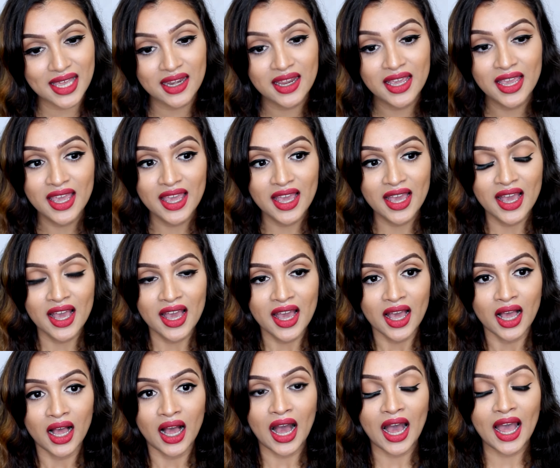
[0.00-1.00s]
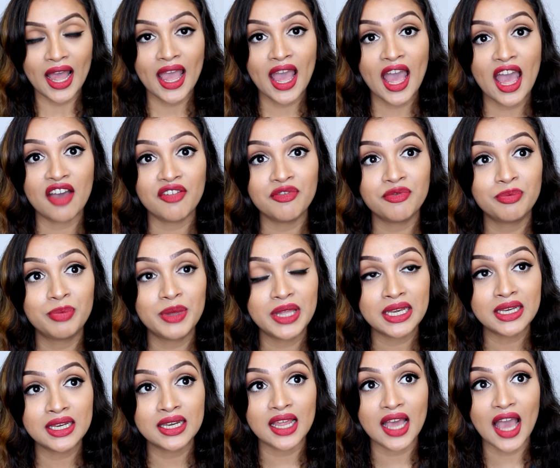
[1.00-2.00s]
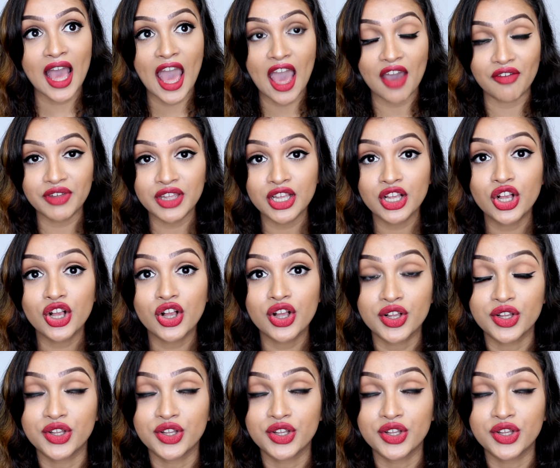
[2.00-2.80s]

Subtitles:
And I have been having,